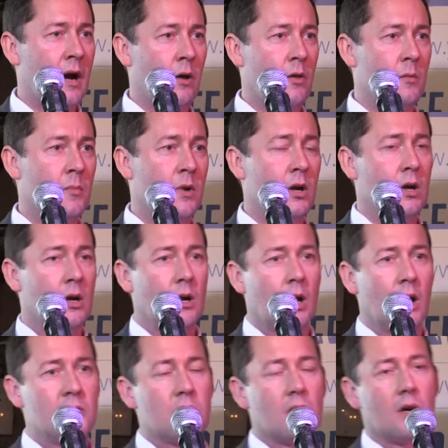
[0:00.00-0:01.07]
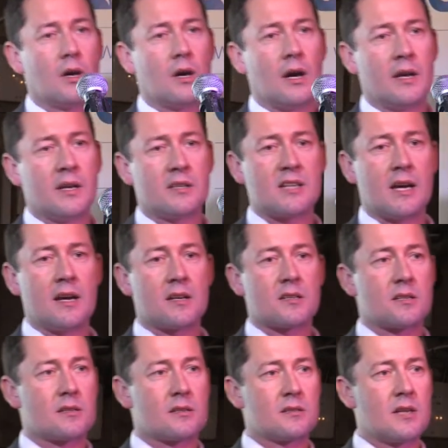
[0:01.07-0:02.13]
about them, and it
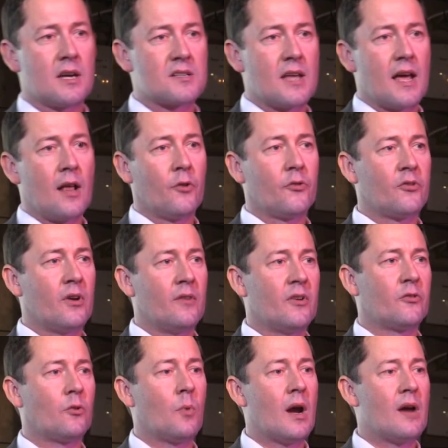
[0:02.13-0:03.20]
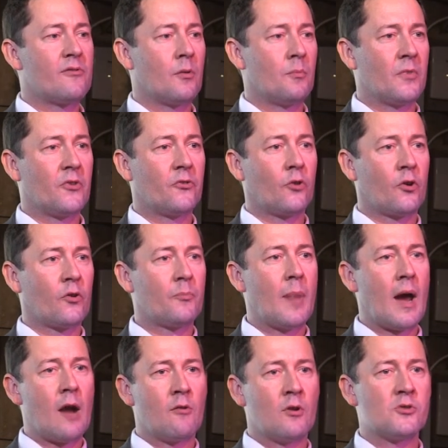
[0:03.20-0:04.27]
takes the health service away from this sort of
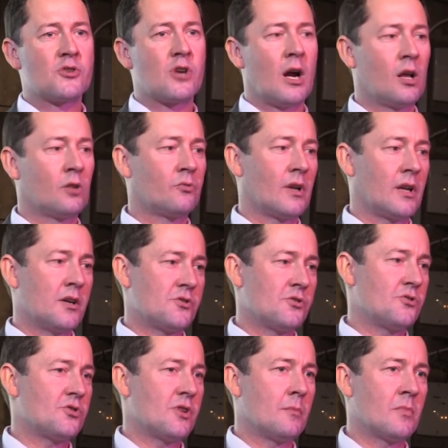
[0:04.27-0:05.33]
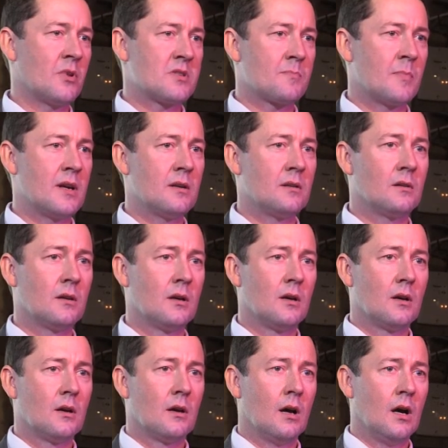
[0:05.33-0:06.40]
parent-child relationship that's been
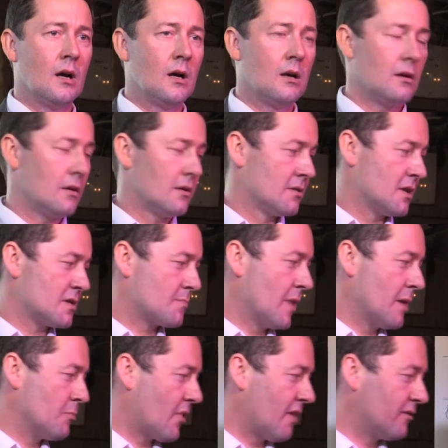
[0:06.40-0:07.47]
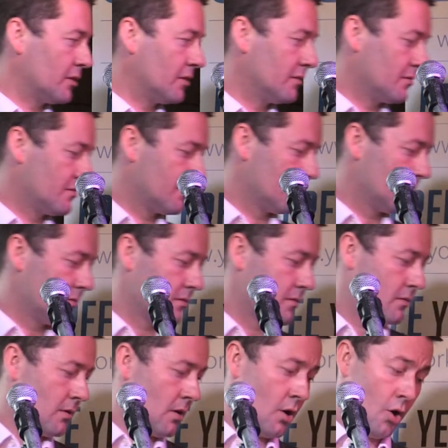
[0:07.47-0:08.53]
prevalent
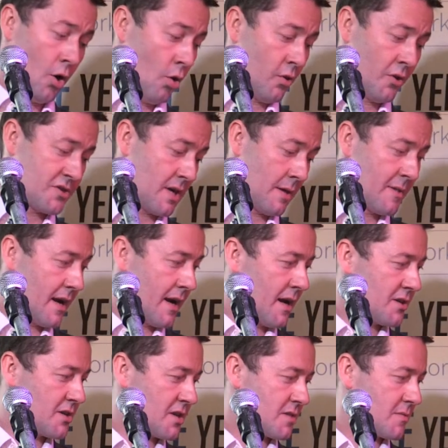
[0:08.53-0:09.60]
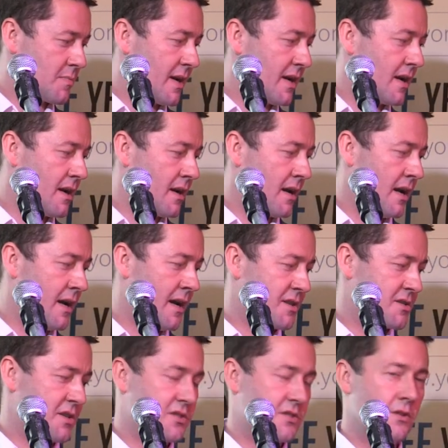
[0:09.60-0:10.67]
all the time the NHS has been in
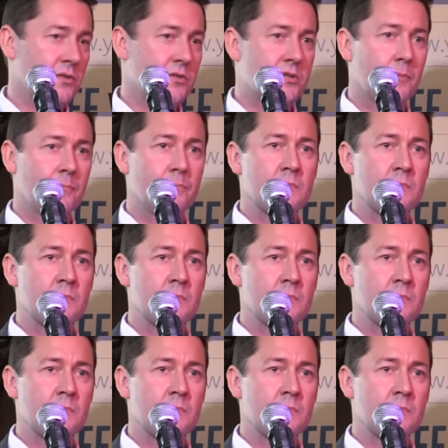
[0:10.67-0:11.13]
existence.